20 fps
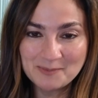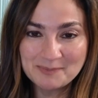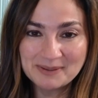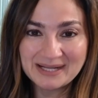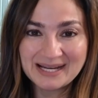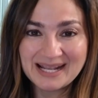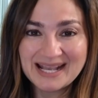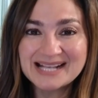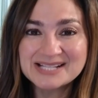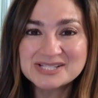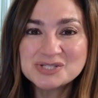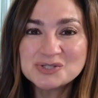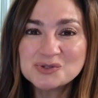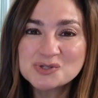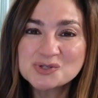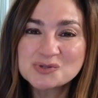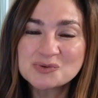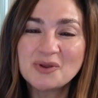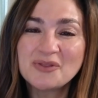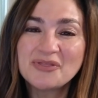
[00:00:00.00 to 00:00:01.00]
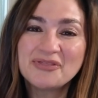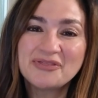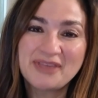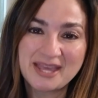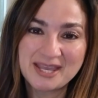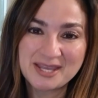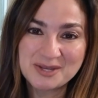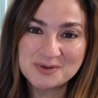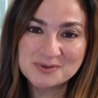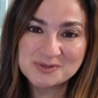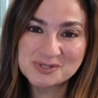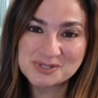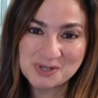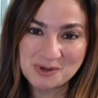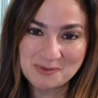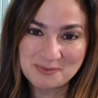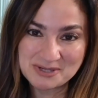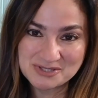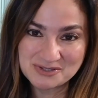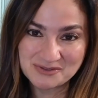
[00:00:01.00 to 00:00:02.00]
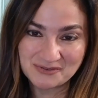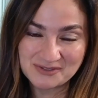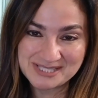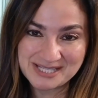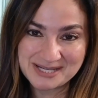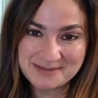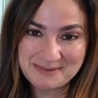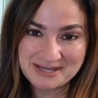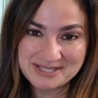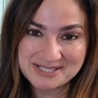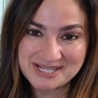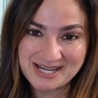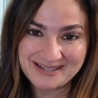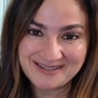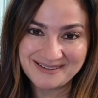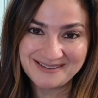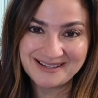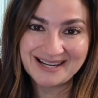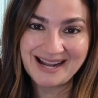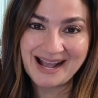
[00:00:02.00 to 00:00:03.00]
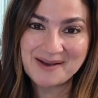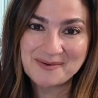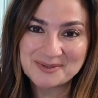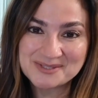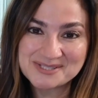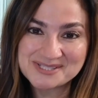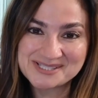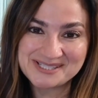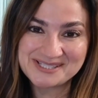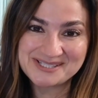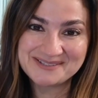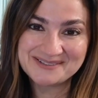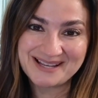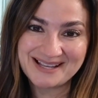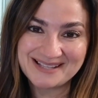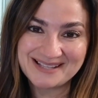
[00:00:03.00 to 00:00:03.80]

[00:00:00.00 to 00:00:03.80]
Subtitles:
But as usual, thank you so much for visiting my channel, and I will see you again